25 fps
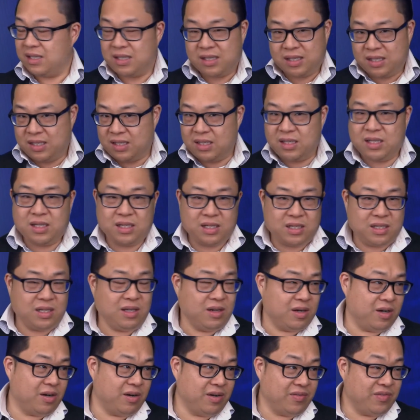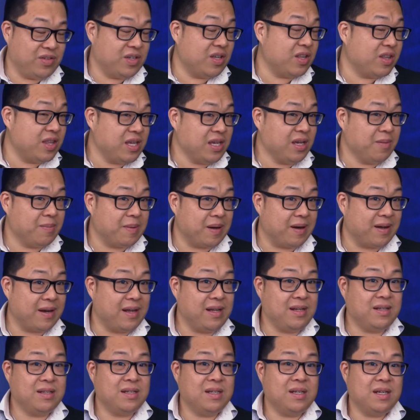you know, if you think about
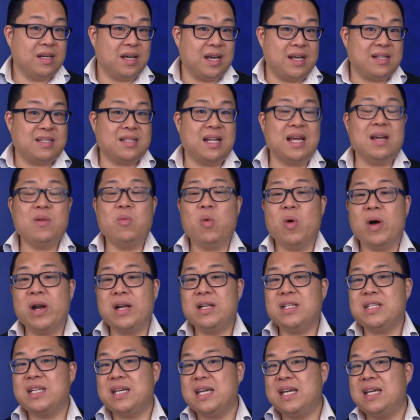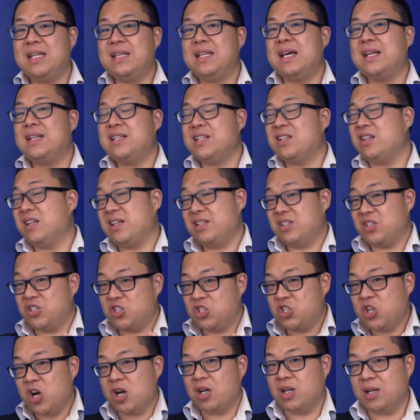it, it's like wanting to eat that delicious
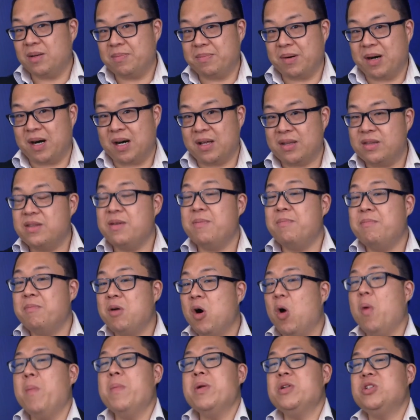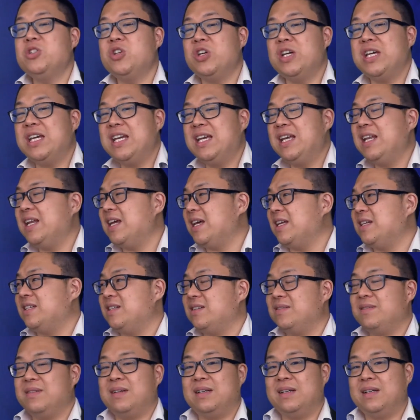chocolate bar. The moment you eat it,
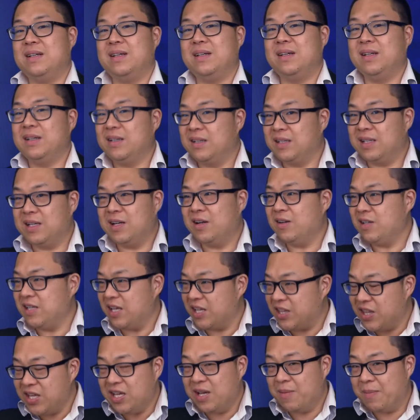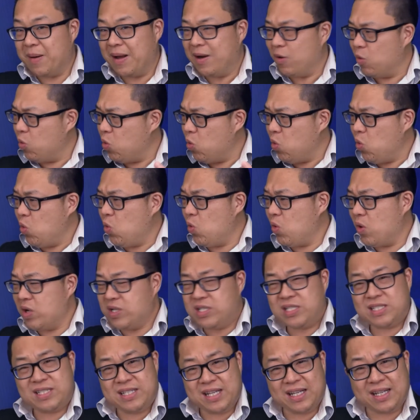you know, you think about it, ooh,
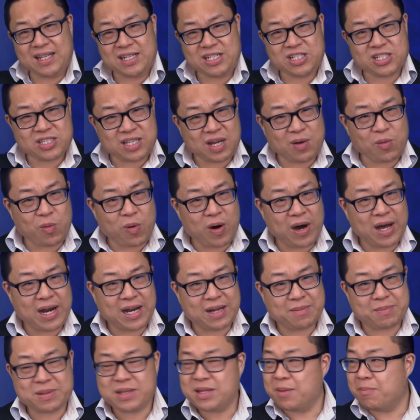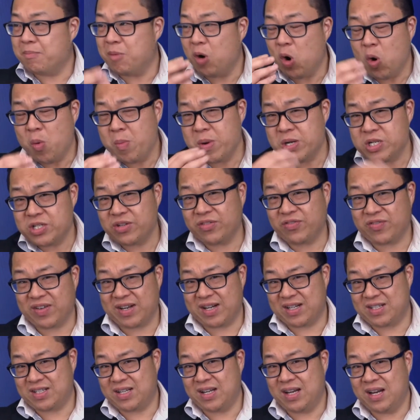it's delicious, I want it. But the moment you
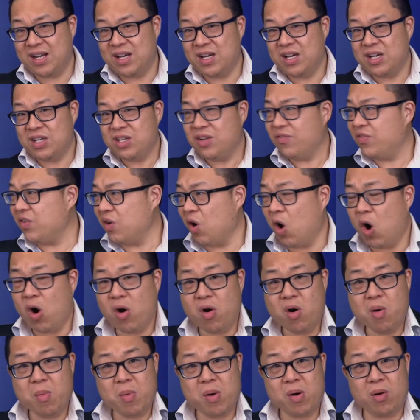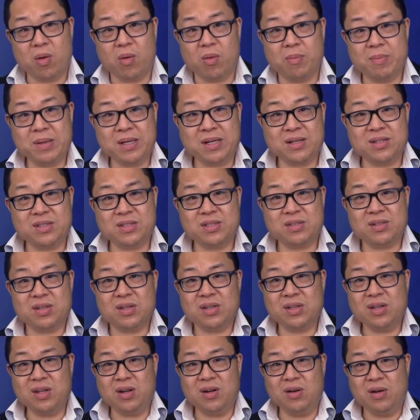finish it, you feel horrible because,
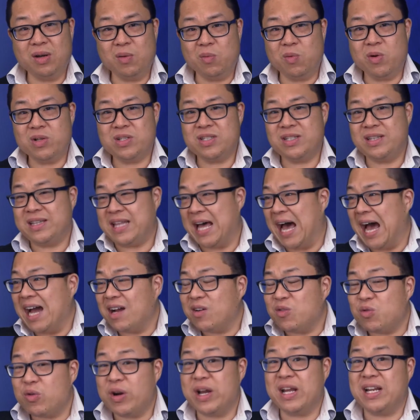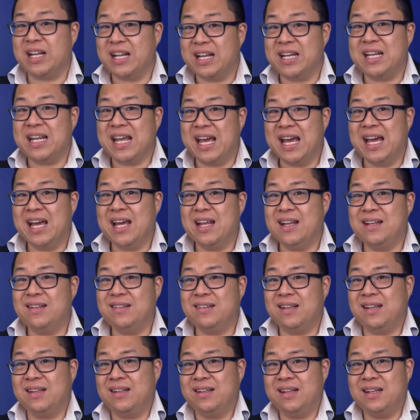you know, it wasn't that great in the
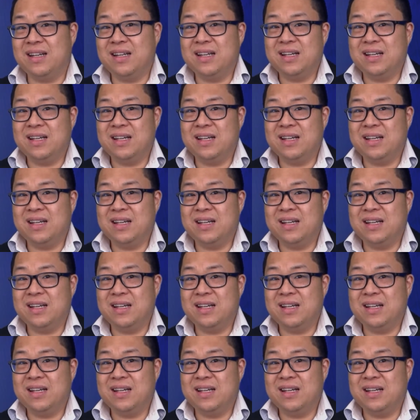end. And,